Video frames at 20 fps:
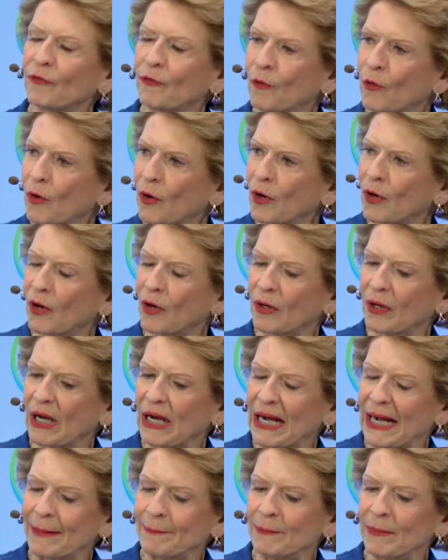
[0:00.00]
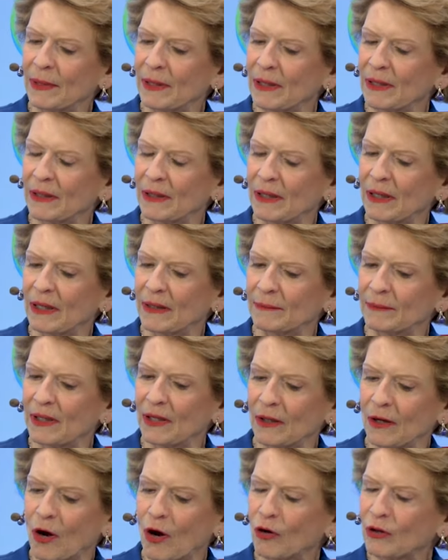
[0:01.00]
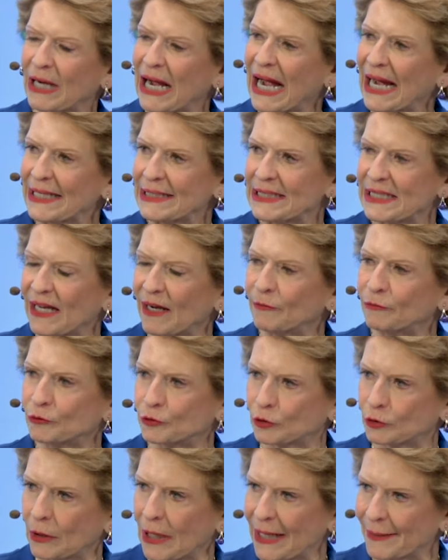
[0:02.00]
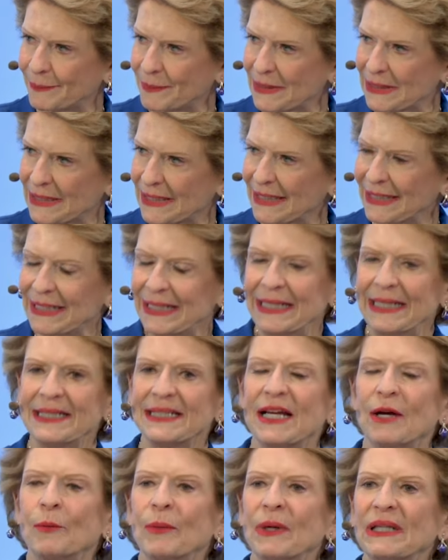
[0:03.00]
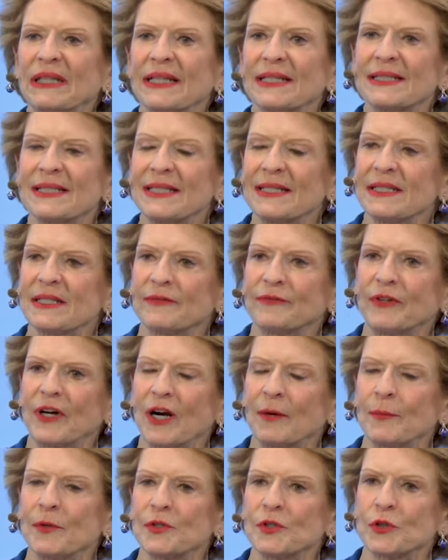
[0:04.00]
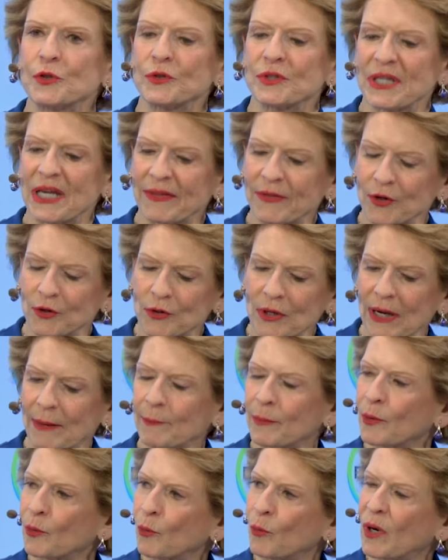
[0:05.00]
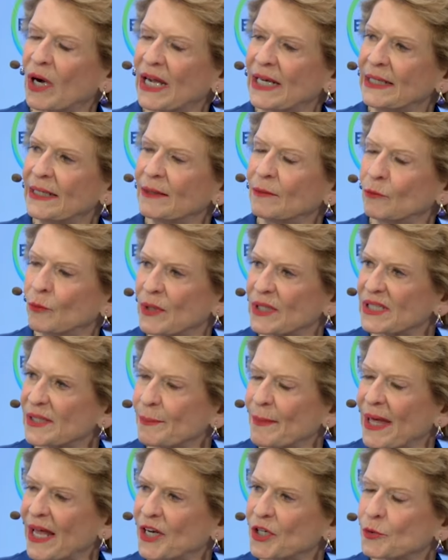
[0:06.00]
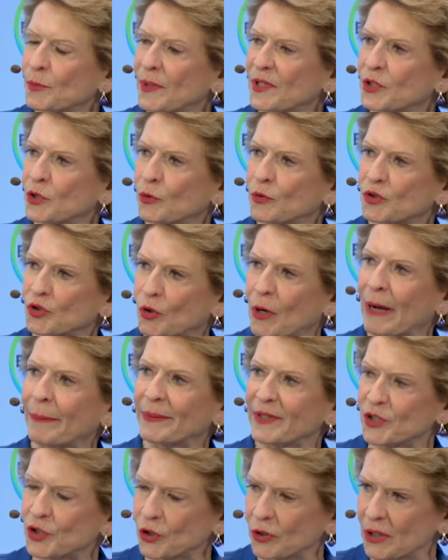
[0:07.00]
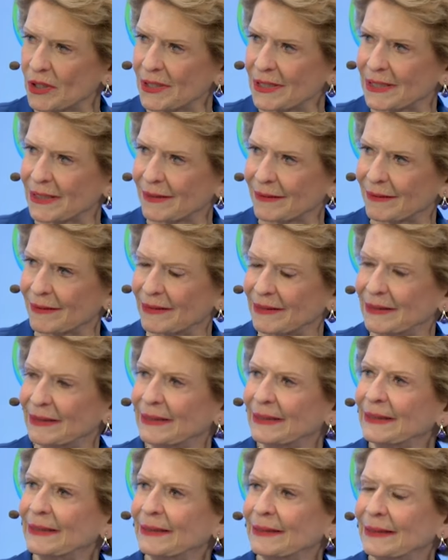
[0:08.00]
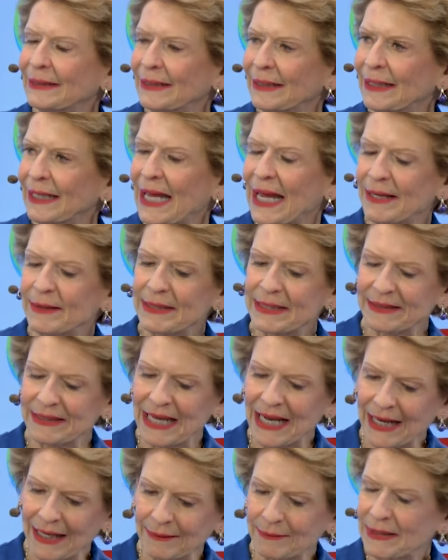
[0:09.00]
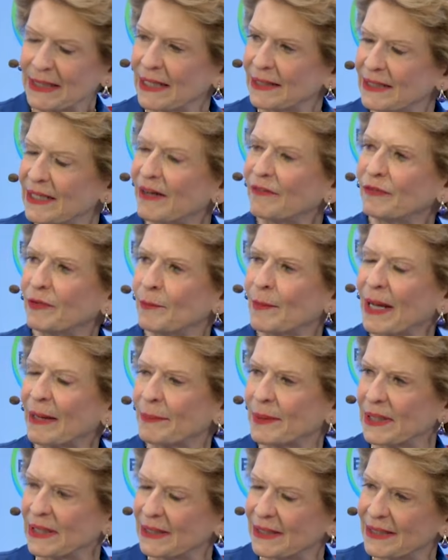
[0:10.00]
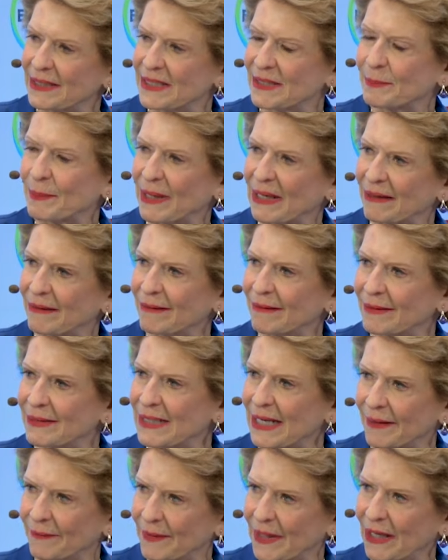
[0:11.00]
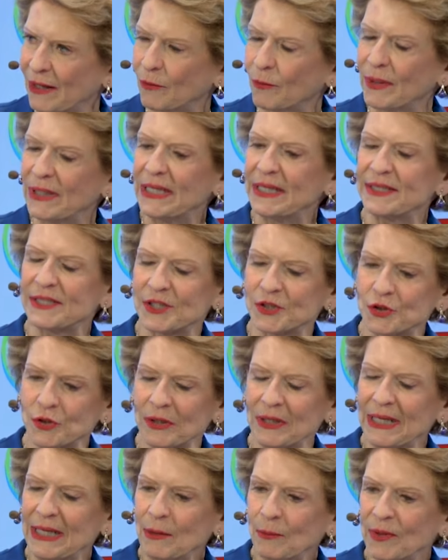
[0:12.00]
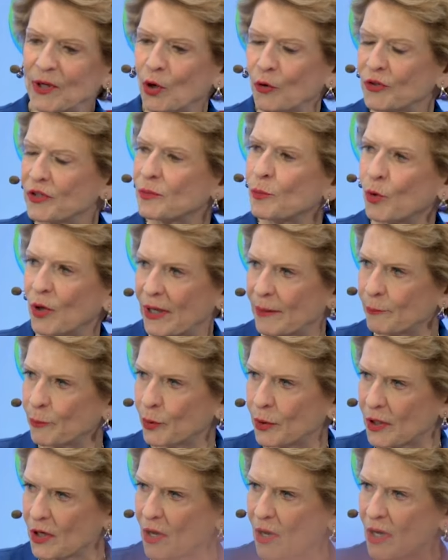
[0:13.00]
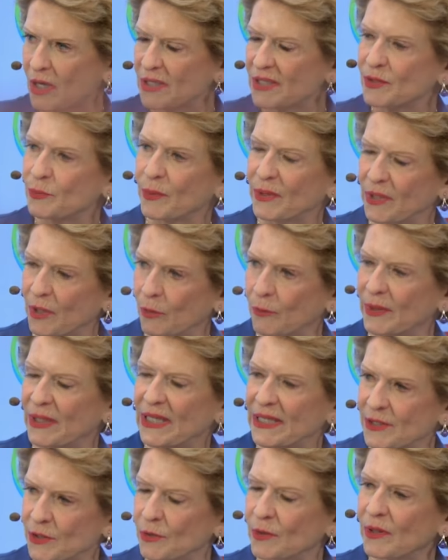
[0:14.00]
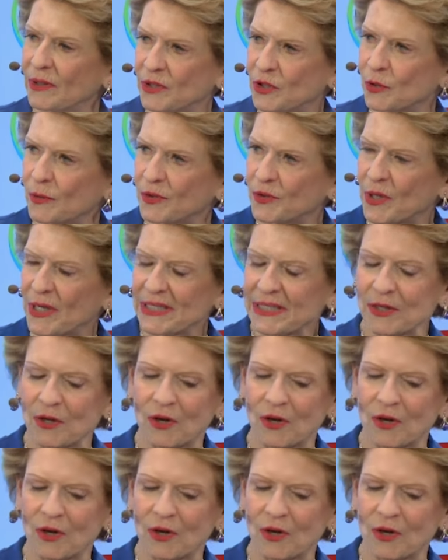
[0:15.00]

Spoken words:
for all kinds of crops, that we listen to farmers who say their number one risk management tool is crop insurance. And not enough, in my opinion, is being done there. We know there's more input costs. We know we need to address